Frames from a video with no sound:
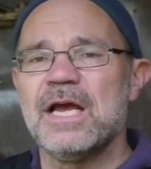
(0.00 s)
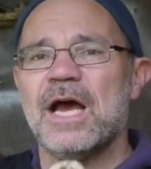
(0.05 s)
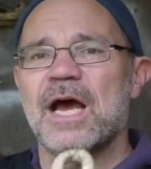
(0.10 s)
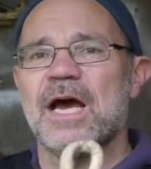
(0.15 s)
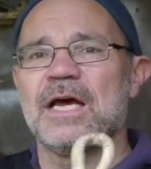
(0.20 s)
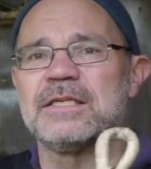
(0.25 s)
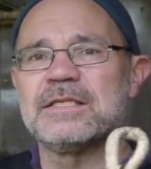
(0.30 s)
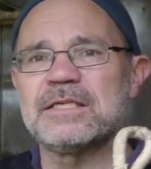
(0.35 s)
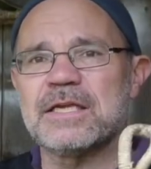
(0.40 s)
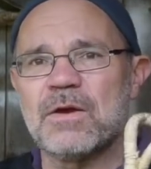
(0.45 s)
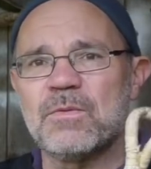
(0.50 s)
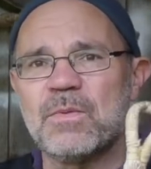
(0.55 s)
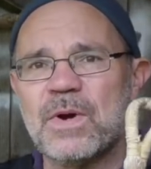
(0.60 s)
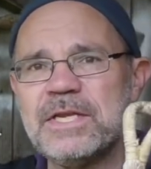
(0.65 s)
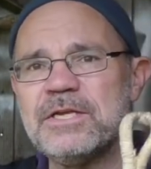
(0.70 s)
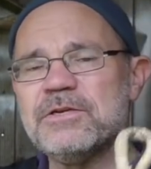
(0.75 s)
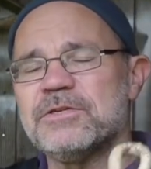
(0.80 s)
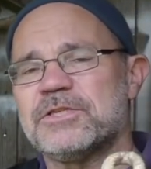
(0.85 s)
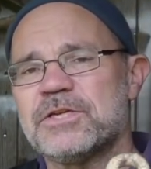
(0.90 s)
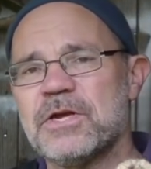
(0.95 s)
And so when
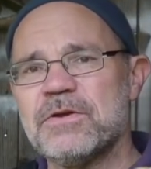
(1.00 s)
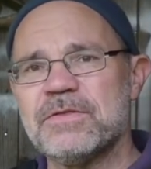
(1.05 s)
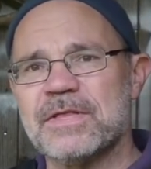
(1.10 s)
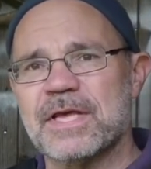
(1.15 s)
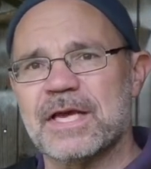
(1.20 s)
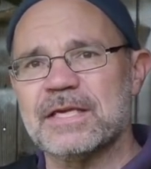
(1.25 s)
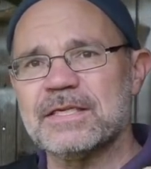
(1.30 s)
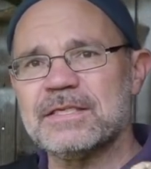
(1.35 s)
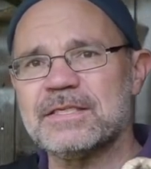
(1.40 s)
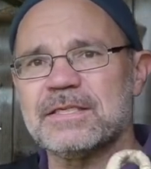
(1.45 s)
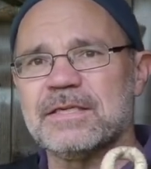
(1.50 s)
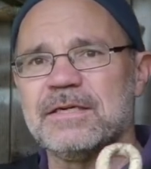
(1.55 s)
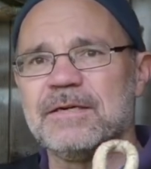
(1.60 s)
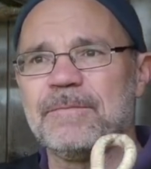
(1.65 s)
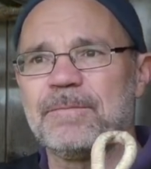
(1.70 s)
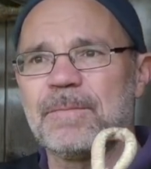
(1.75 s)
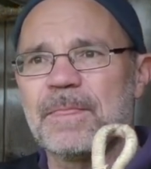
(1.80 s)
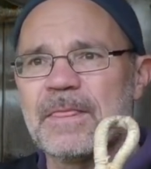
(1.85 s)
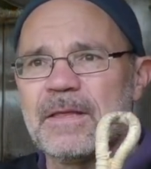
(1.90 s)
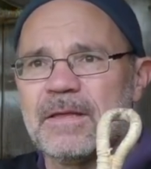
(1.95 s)
you shoot this,
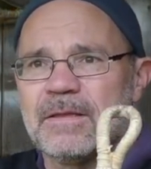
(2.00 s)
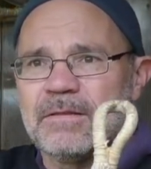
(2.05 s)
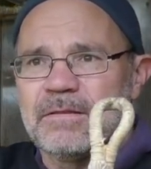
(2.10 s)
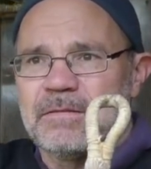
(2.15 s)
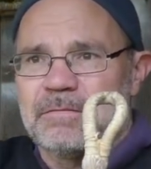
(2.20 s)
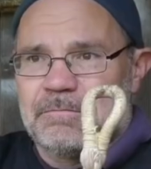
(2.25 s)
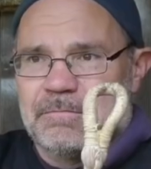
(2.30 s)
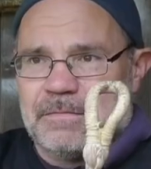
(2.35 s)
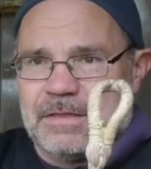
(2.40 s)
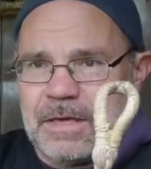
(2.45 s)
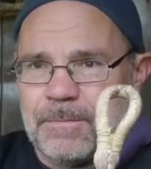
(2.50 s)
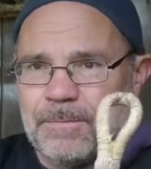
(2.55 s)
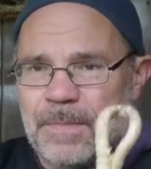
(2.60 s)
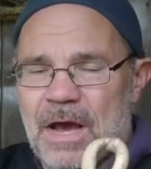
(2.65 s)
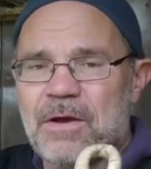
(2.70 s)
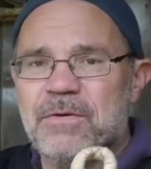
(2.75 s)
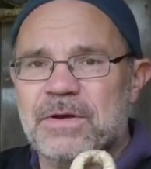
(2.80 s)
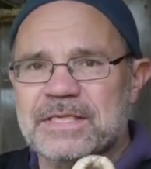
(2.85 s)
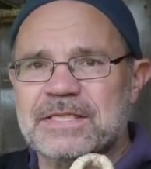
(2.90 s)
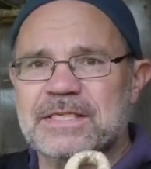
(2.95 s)
the
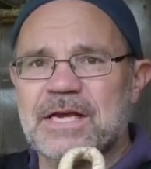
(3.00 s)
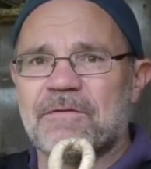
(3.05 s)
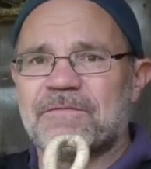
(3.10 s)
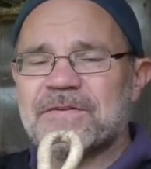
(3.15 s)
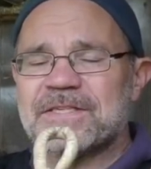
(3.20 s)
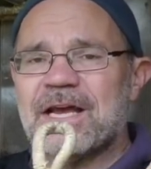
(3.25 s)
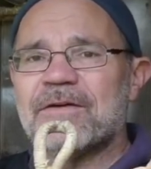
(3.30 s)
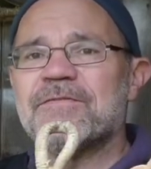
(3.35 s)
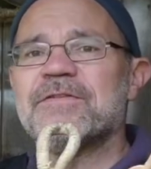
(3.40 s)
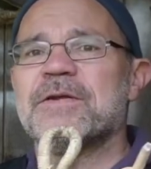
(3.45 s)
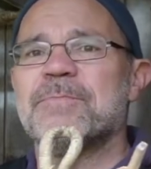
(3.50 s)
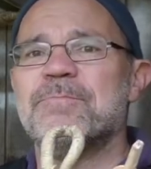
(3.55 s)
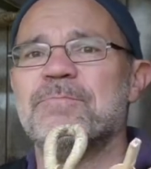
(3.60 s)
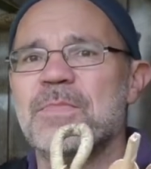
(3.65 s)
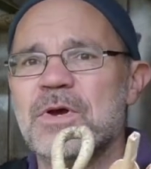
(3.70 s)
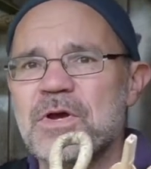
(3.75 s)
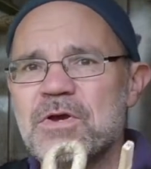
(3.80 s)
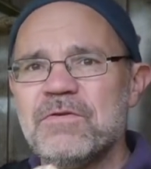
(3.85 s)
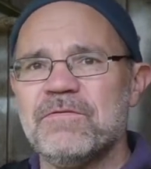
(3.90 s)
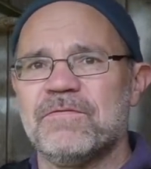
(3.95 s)
bow itself is having to
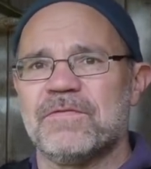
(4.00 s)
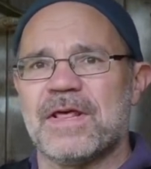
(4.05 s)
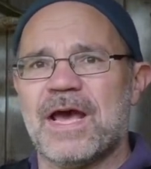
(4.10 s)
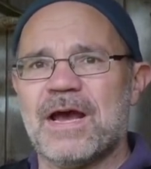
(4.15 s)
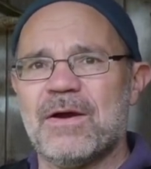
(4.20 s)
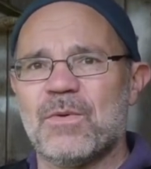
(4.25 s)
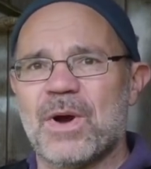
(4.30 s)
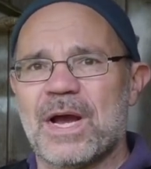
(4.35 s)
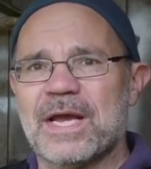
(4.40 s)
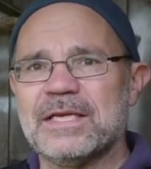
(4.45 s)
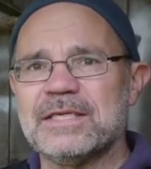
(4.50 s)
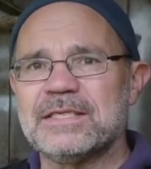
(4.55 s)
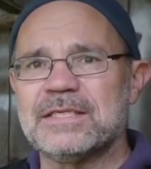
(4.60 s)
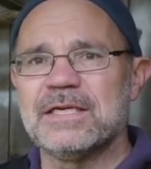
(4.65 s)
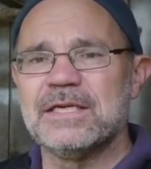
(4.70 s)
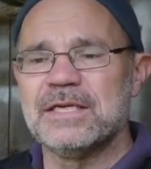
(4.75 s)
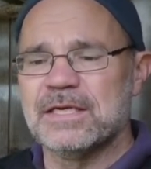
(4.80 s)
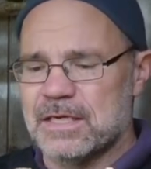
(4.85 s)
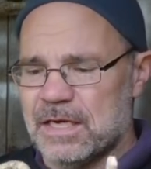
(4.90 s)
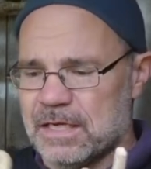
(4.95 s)
move that weight
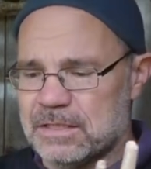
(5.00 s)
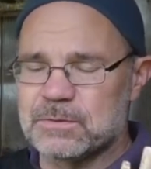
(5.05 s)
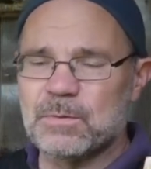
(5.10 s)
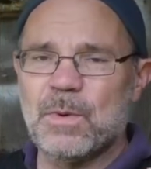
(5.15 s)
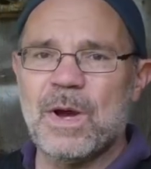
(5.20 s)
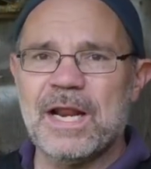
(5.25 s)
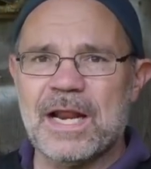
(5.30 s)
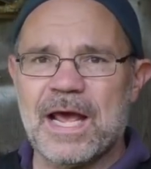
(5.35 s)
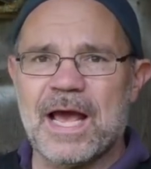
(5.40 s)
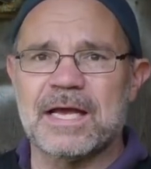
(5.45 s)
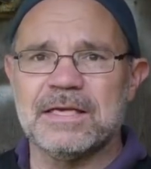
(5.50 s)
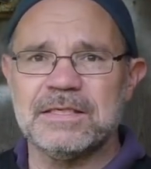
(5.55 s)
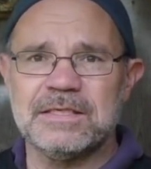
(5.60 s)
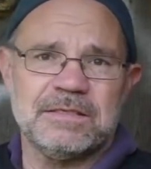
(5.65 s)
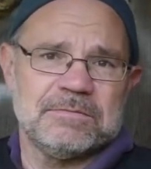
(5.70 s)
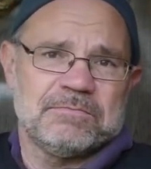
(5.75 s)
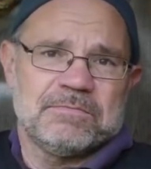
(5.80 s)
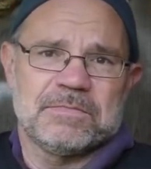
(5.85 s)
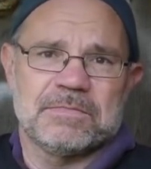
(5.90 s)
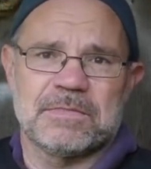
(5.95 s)
as well
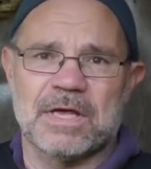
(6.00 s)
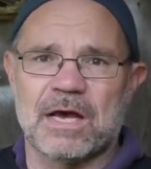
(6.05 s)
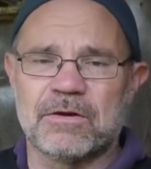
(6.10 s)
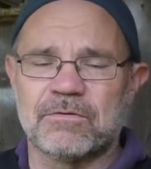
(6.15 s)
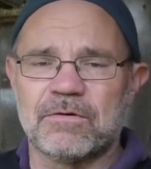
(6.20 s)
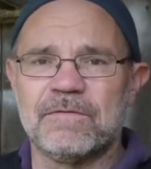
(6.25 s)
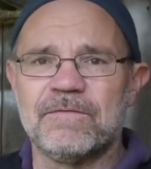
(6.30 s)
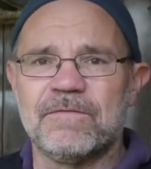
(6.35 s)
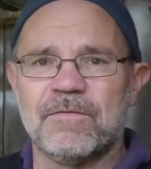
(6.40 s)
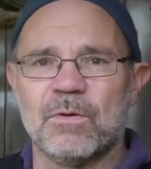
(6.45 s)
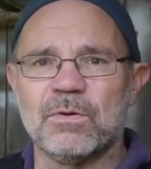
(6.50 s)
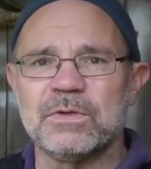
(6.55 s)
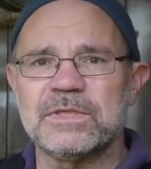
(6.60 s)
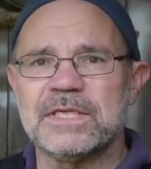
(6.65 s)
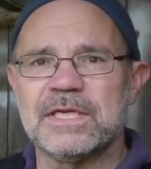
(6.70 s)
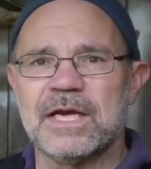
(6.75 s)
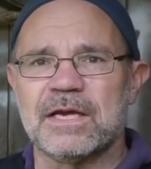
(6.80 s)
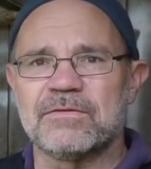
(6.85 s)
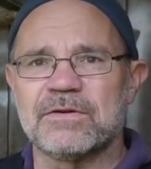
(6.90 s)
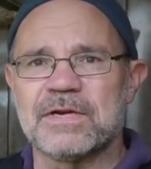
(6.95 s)
as the 140,
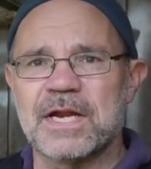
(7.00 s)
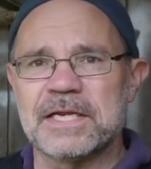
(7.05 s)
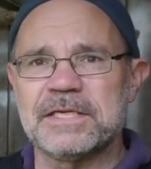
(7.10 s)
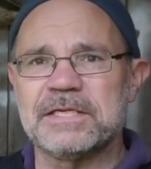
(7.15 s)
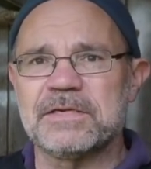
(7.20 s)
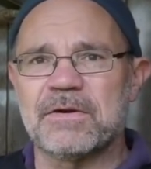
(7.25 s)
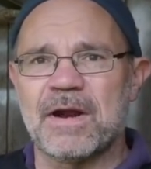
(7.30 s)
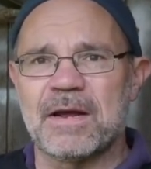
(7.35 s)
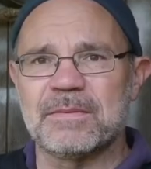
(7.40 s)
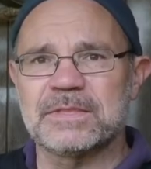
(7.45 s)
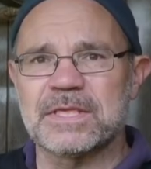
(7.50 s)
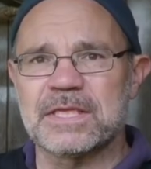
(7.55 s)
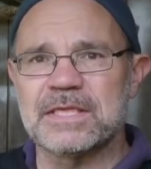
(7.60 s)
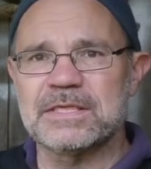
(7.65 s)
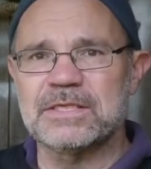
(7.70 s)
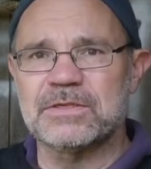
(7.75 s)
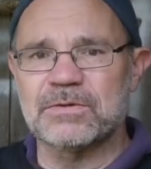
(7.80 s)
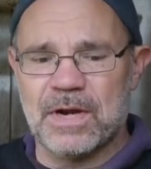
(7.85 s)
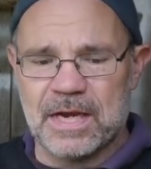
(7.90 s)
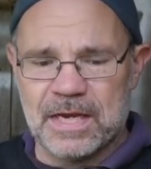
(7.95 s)
180 grams of the
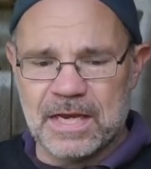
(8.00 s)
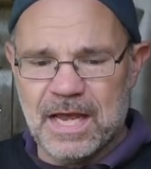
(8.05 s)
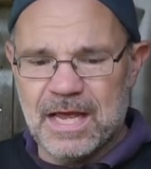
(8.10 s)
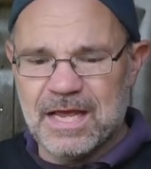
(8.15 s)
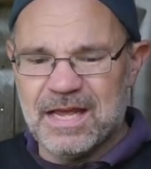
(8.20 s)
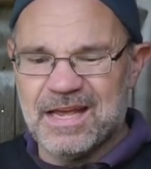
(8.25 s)
string.